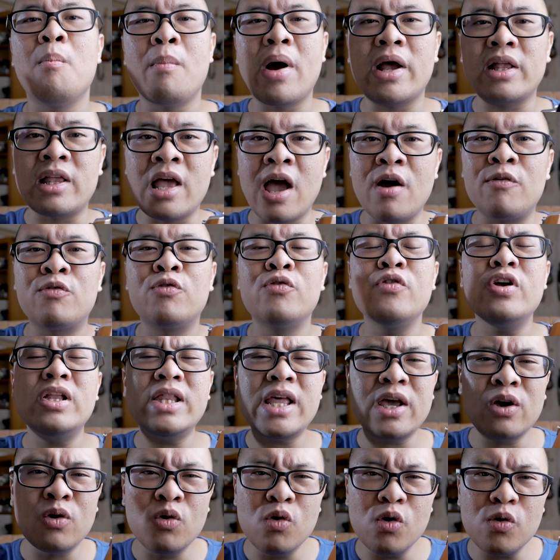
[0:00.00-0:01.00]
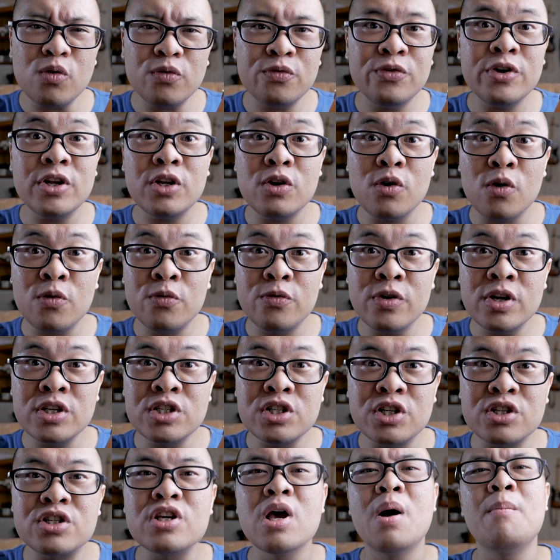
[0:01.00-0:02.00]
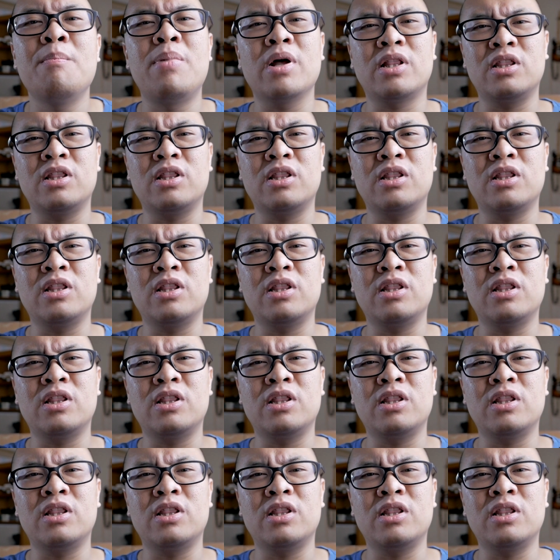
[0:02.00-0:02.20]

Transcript: might have really cool video features,